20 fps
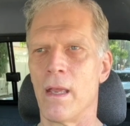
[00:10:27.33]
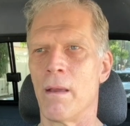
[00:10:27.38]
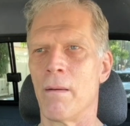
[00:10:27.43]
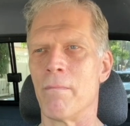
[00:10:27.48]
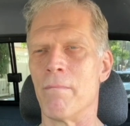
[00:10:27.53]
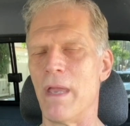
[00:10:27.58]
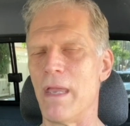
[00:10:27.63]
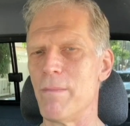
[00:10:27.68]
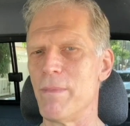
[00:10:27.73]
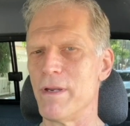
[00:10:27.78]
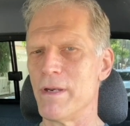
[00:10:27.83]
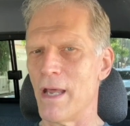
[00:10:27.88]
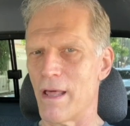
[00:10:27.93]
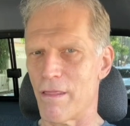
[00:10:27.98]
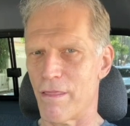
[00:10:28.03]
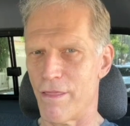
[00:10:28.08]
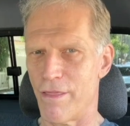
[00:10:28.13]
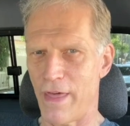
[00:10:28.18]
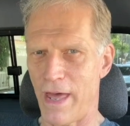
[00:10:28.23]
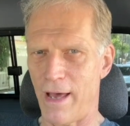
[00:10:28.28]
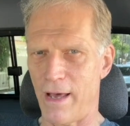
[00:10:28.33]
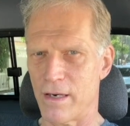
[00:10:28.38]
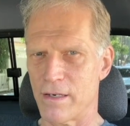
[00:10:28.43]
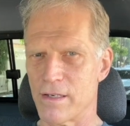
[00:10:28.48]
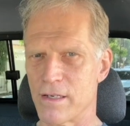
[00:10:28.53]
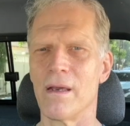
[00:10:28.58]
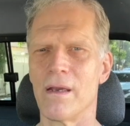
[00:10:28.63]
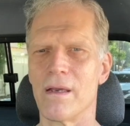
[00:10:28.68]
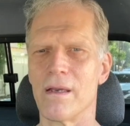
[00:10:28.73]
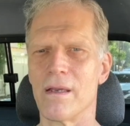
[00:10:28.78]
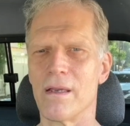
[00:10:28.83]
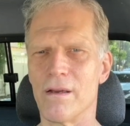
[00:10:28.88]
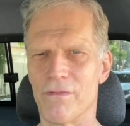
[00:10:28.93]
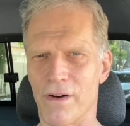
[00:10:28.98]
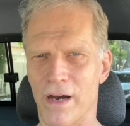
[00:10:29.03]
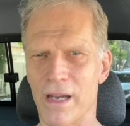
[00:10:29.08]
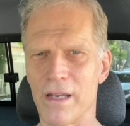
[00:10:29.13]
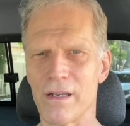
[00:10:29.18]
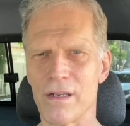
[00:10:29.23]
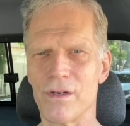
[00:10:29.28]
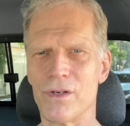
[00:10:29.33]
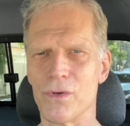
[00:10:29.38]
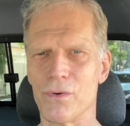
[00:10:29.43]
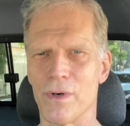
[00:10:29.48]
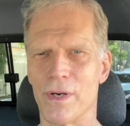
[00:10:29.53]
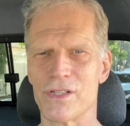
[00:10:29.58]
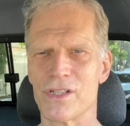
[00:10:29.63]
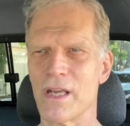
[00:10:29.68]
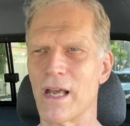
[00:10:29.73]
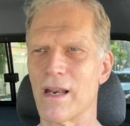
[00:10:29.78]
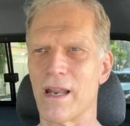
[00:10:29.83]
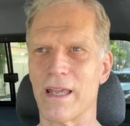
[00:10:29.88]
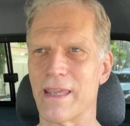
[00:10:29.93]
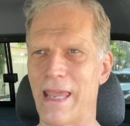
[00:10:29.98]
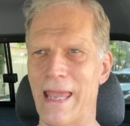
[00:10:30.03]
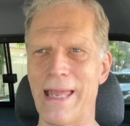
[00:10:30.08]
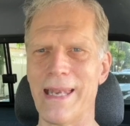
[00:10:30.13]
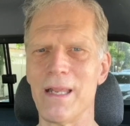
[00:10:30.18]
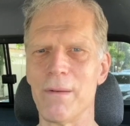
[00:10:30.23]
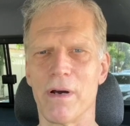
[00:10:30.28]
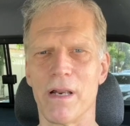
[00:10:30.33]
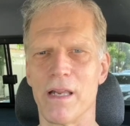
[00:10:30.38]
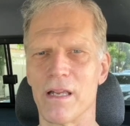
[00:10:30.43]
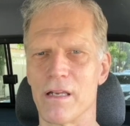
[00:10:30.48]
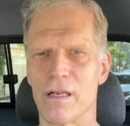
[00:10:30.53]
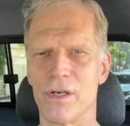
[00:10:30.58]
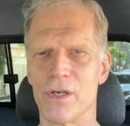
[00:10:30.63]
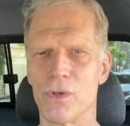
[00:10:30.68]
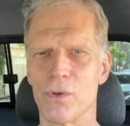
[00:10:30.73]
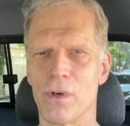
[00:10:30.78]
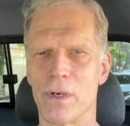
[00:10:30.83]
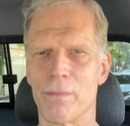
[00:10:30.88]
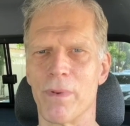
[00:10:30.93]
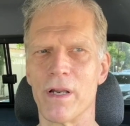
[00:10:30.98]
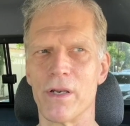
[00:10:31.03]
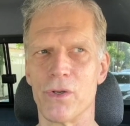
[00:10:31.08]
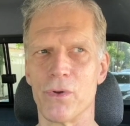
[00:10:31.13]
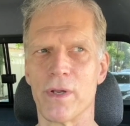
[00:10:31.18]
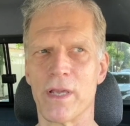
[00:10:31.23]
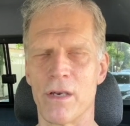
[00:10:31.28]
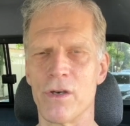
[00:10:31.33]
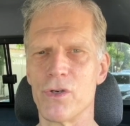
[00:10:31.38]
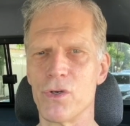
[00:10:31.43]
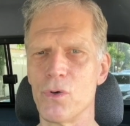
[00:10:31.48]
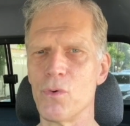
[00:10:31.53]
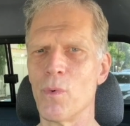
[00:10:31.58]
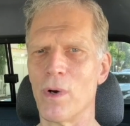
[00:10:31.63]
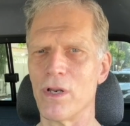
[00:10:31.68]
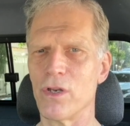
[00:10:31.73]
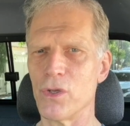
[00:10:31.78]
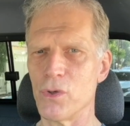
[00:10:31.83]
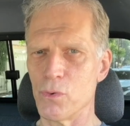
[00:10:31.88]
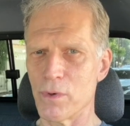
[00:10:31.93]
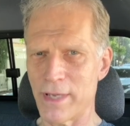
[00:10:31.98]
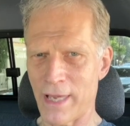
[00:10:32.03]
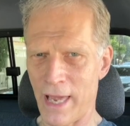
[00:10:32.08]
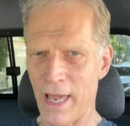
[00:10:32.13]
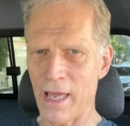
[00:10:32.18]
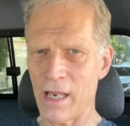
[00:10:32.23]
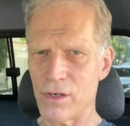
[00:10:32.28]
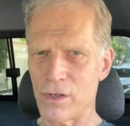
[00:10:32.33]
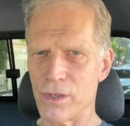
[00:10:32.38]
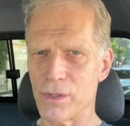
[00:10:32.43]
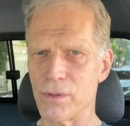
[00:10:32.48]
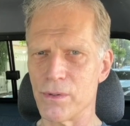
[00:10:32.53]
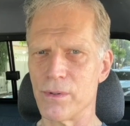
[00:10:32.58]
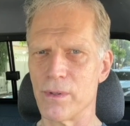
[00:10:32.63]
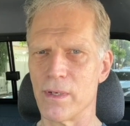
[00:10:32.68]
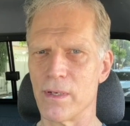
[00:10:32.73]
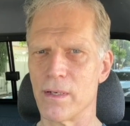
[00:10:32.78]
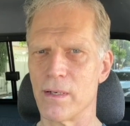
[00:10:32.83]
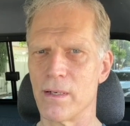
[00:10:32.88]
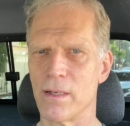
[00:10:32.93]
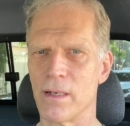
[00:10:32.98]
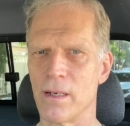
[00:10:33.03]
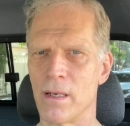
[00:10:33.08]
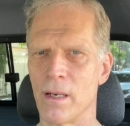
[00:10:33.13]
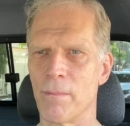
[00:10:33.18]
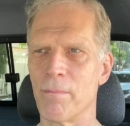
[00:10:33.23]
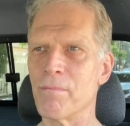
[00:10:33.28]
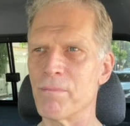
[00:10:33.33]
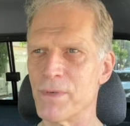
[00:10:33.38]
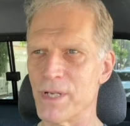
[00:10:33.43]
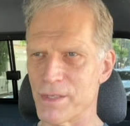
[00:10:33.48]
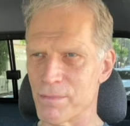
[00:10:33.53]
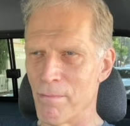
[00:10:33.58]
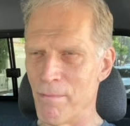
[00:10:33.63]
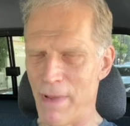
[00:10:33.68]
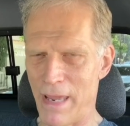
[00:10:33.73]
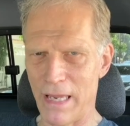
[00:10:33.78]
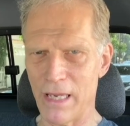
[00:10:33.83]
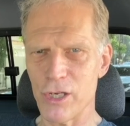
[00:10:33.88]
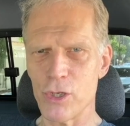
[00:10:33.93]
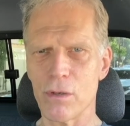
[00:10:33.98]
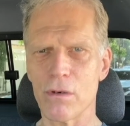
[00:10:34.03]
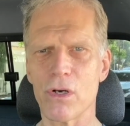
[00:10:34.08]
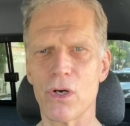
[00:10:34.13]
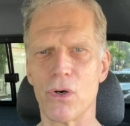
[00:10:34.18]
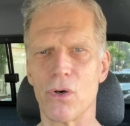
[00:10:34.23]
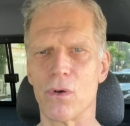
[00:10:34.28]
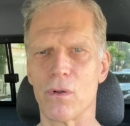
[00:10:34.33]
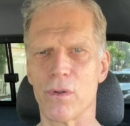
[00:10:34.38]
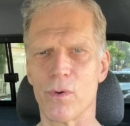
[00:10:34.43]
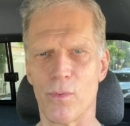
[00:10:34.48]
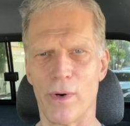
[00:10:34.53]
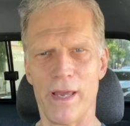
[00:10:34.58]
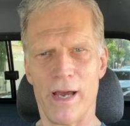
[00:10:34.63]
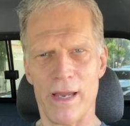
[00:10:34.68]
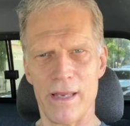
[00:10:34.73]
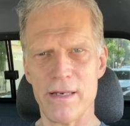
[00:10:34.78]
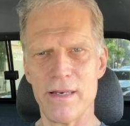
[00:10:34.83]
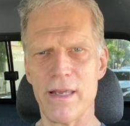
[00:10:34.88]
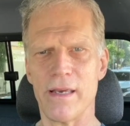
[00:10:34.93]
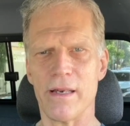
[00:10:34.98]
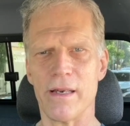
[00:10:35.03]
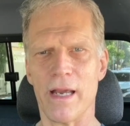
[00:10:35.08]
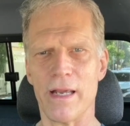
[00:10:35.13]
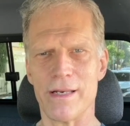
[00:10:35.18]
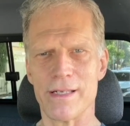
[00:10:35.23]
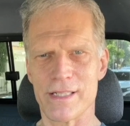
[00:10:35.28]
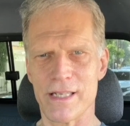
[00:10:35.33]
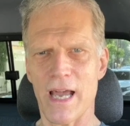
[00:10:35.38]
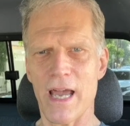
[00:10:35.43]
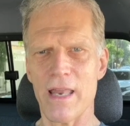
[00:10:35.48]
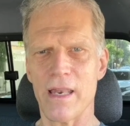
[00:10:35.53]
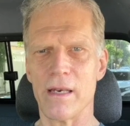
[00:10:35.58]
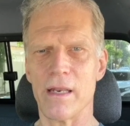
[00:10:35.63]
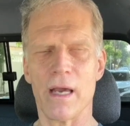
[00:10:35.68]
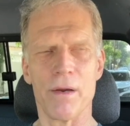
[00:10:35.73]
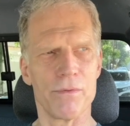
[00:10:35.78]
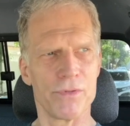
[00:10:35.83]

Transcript: Maybe not that. If I can do it, it's not like anybody can do it, but you can do what you can do to make your goal the way I did. I decided.